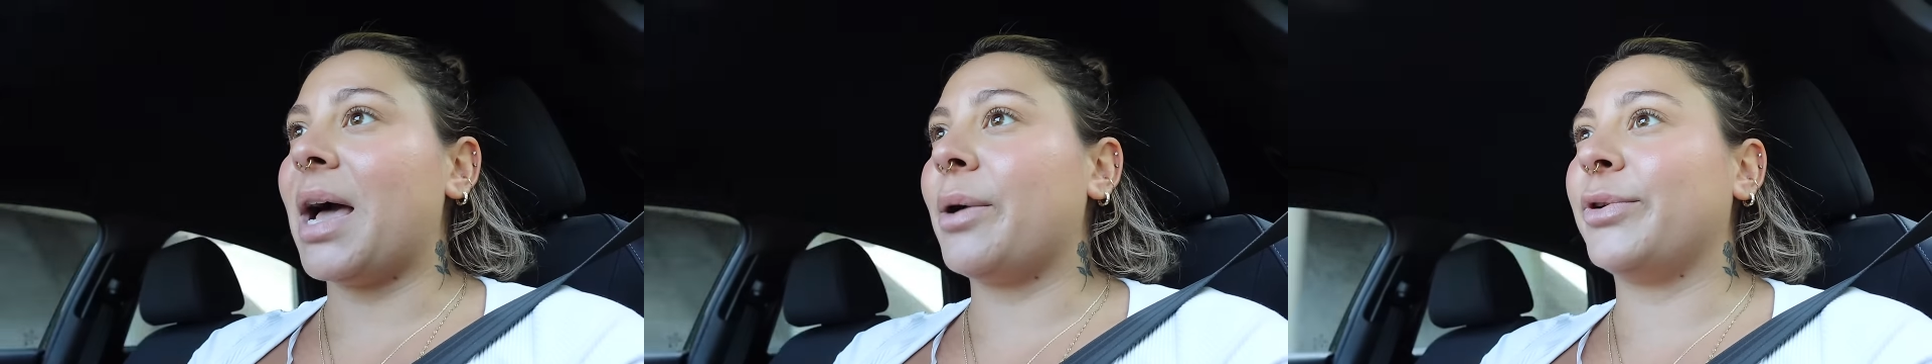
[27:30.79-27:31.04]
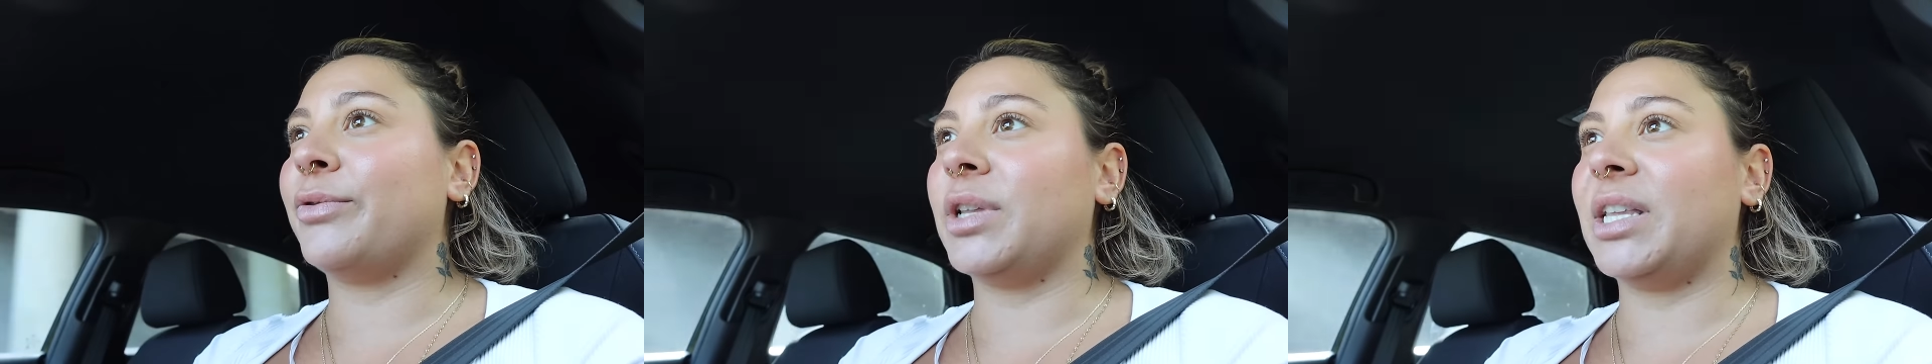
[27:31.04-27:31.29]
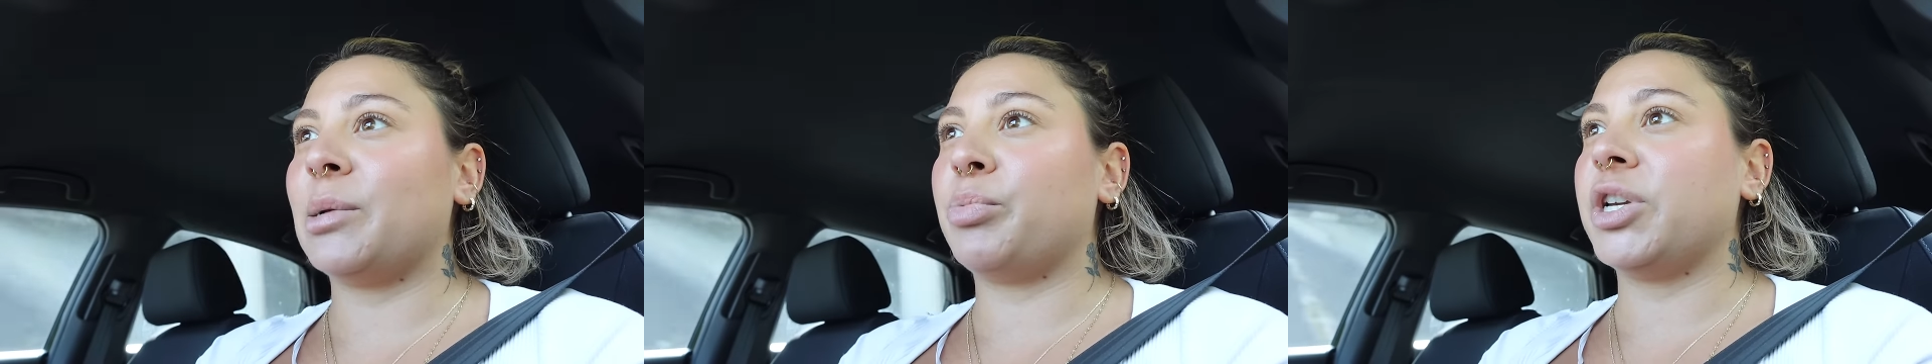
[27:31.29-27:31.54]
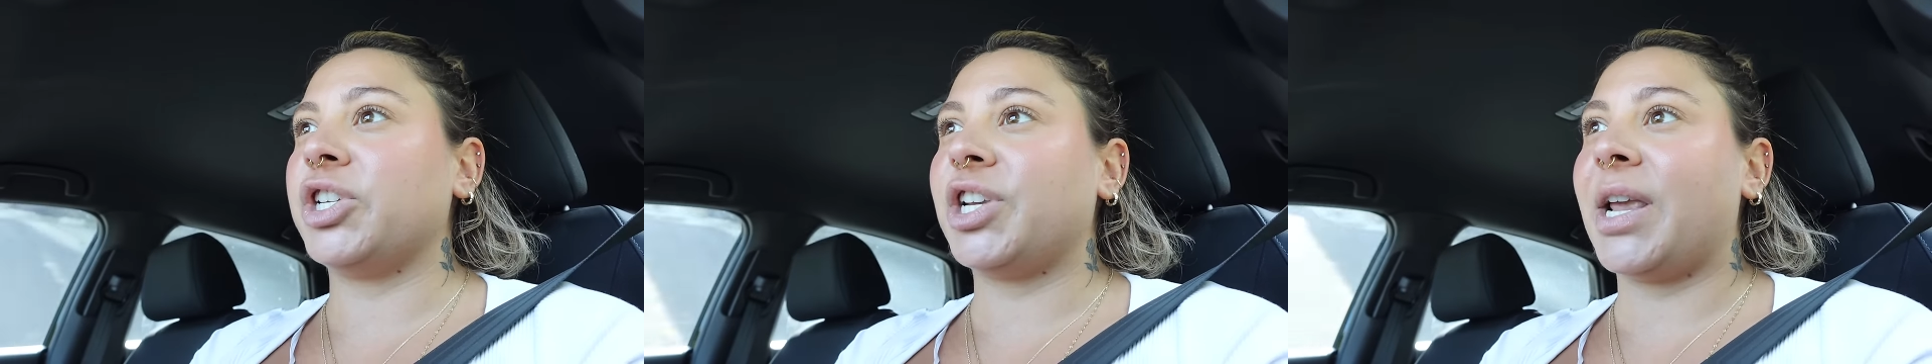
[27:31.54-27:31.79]
I would really
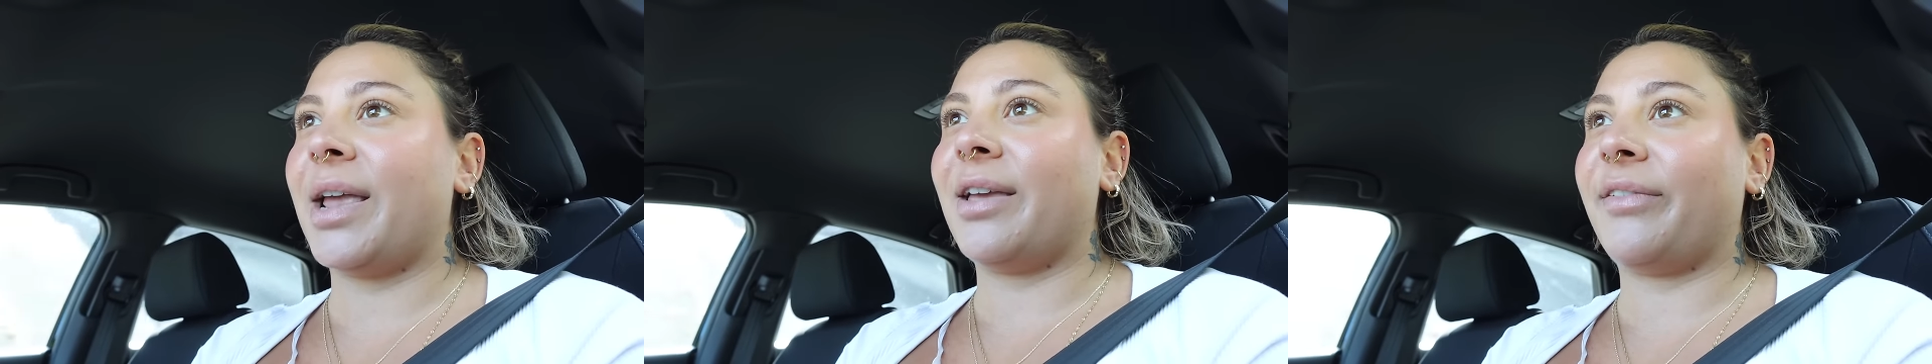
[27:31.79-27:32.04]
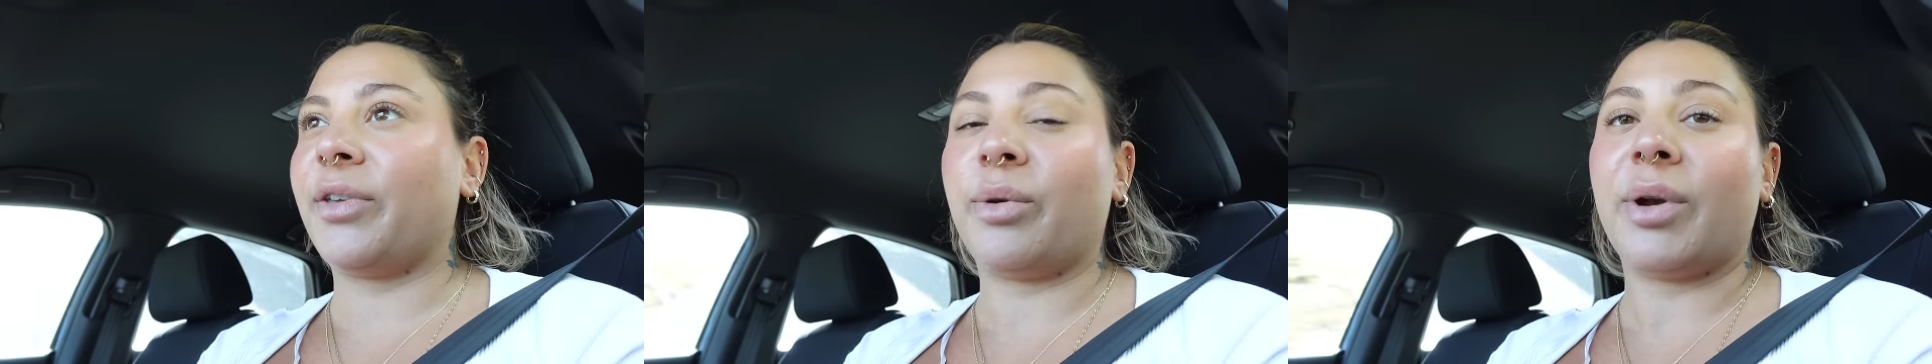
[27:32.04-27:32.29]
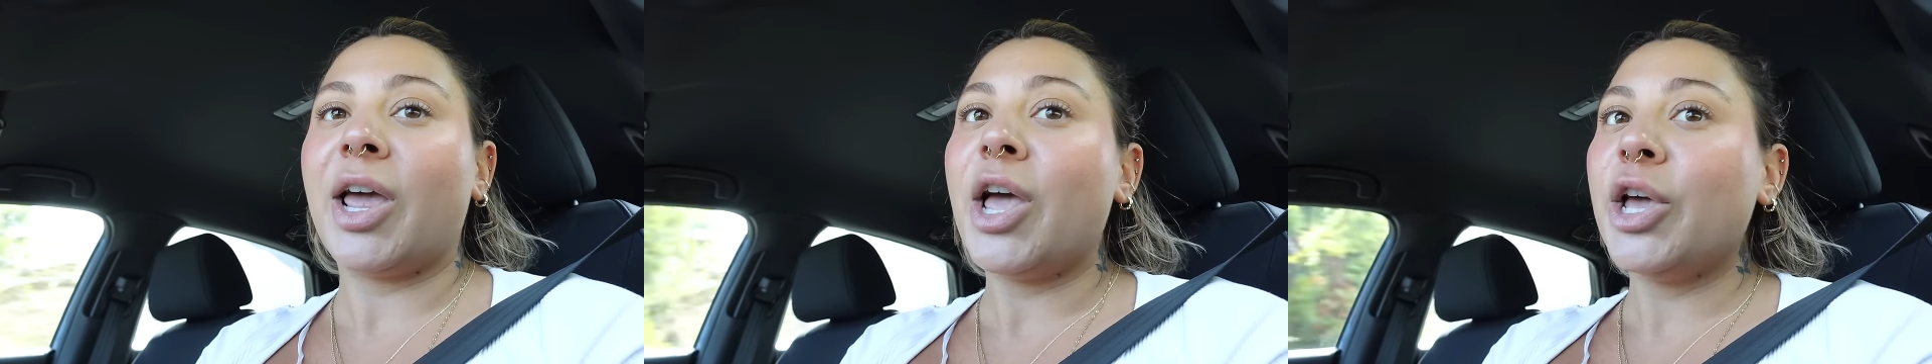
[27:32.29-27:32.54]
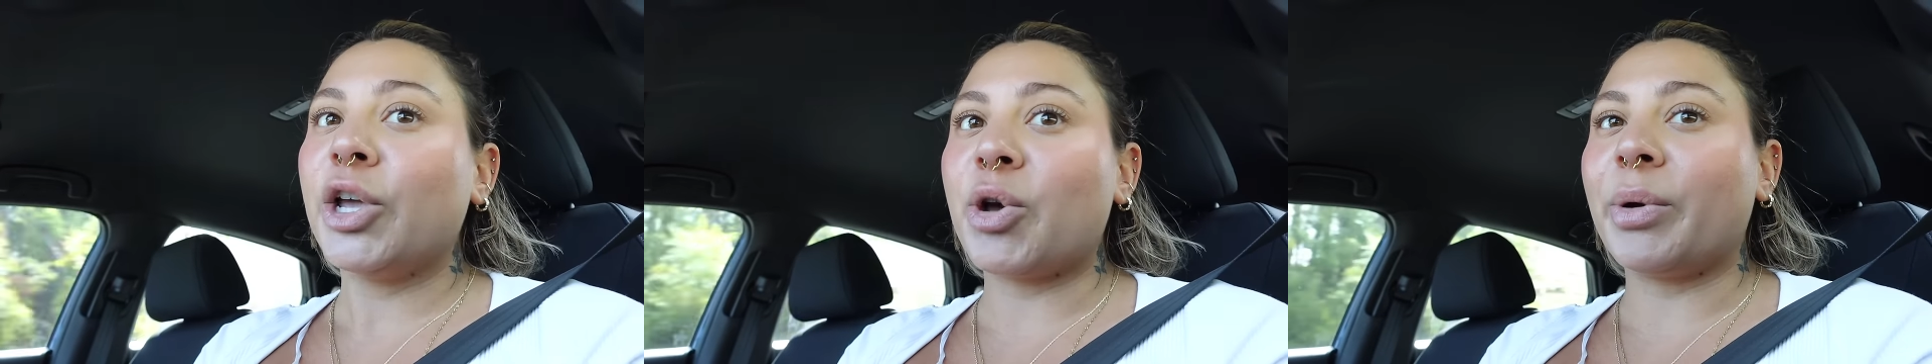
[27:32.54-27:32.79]
appreciate if
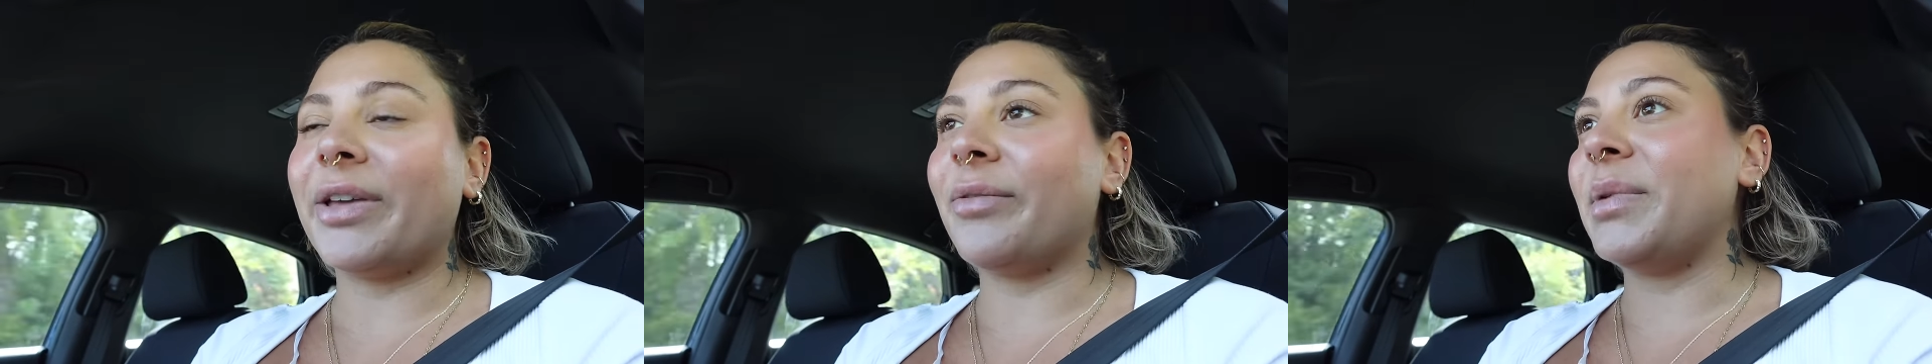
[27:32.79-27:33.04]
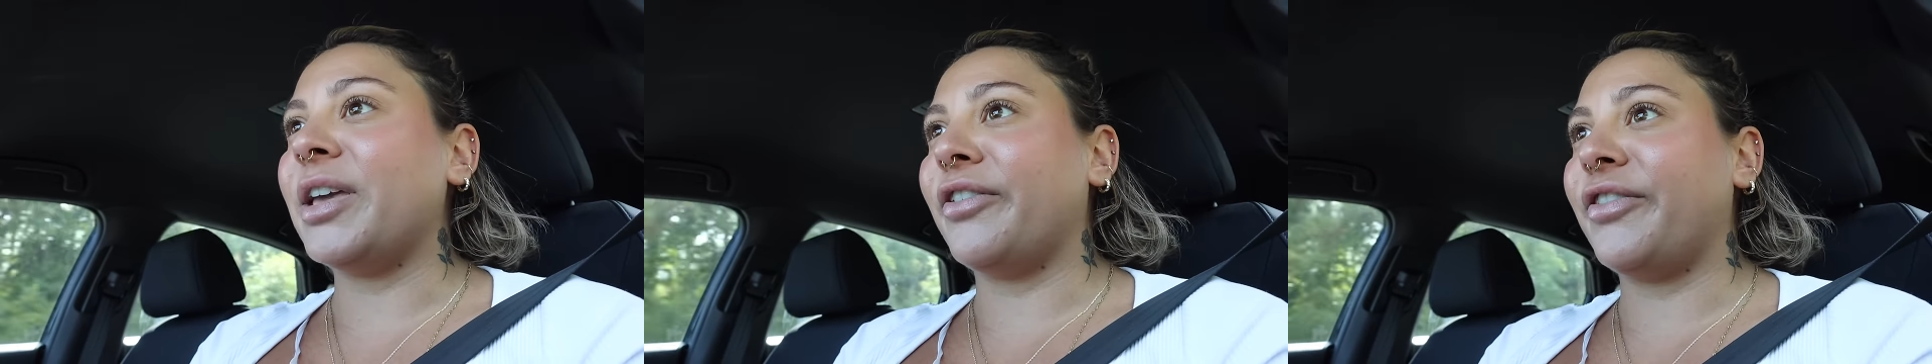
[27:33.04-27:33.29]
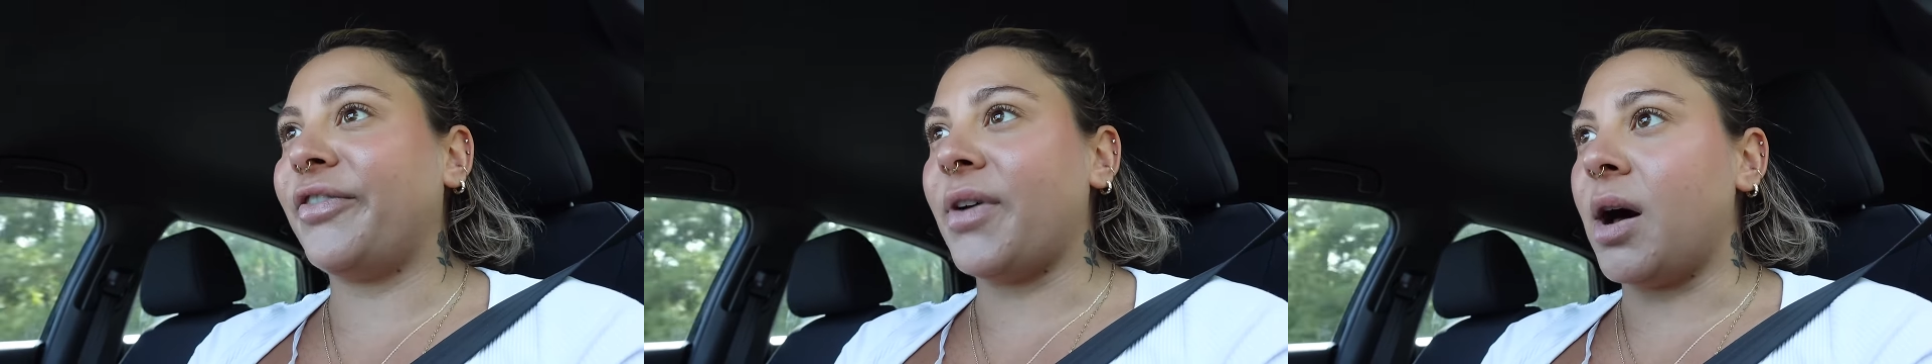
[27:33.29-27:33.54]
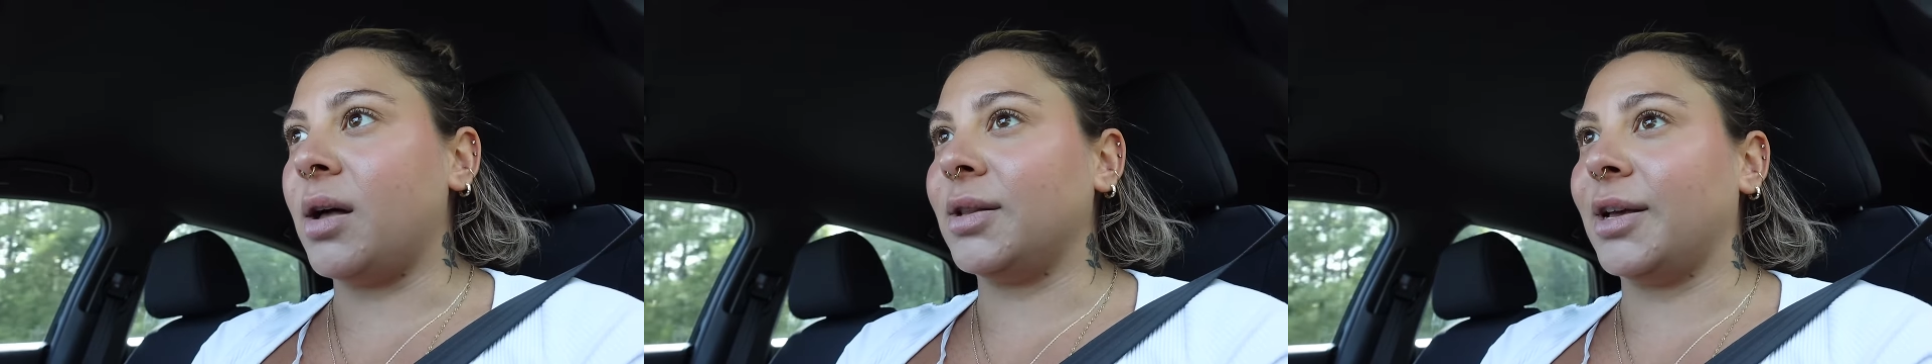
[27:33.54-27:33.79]
you'd go give me a
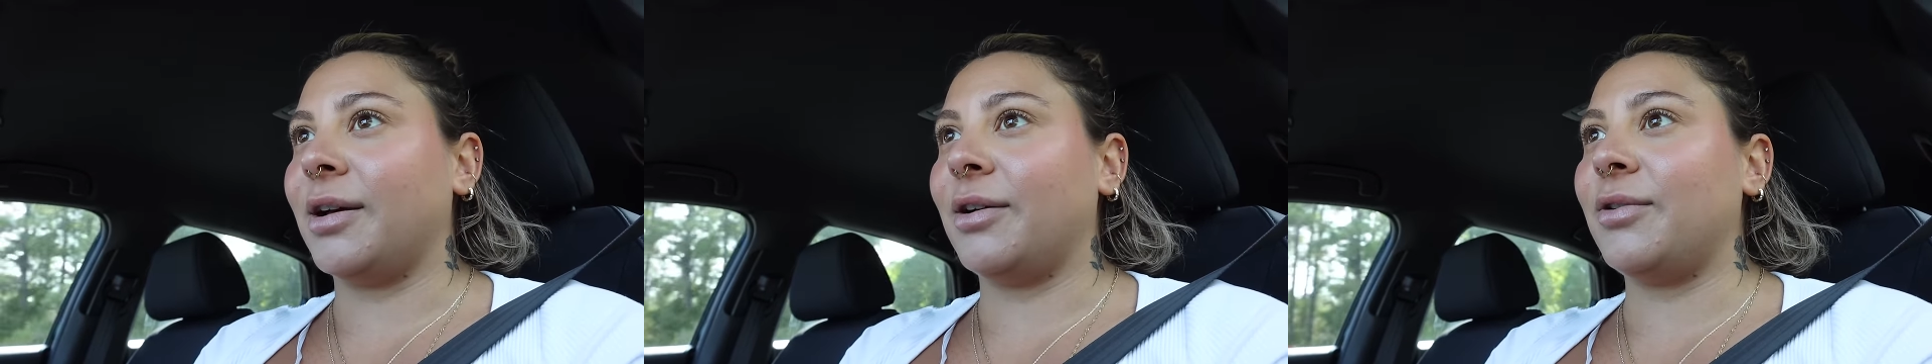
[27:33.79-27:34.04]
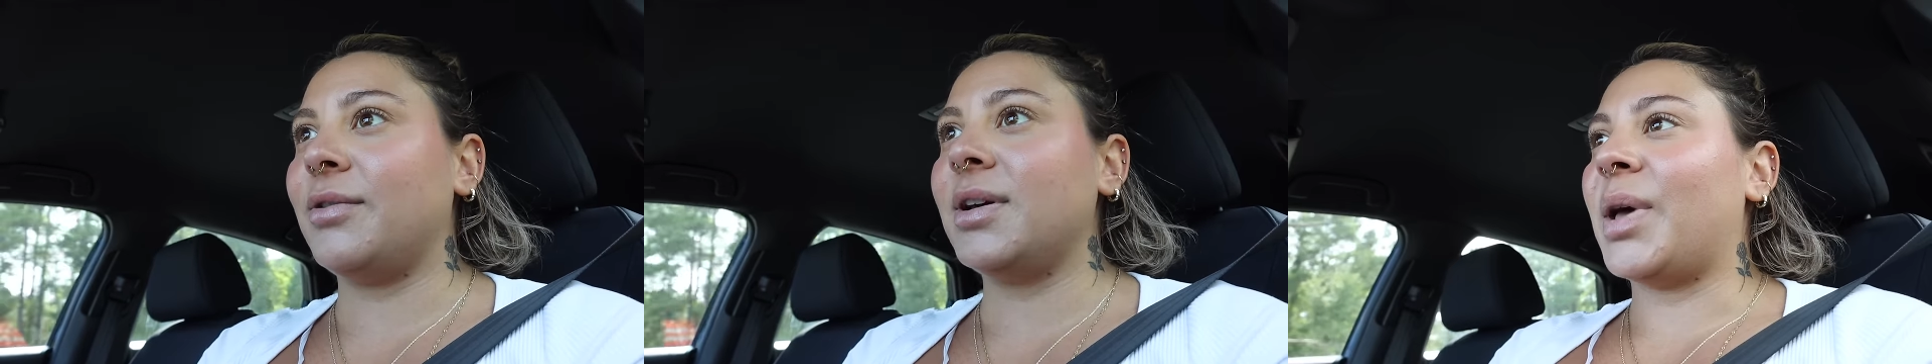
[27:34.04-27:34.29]
follow.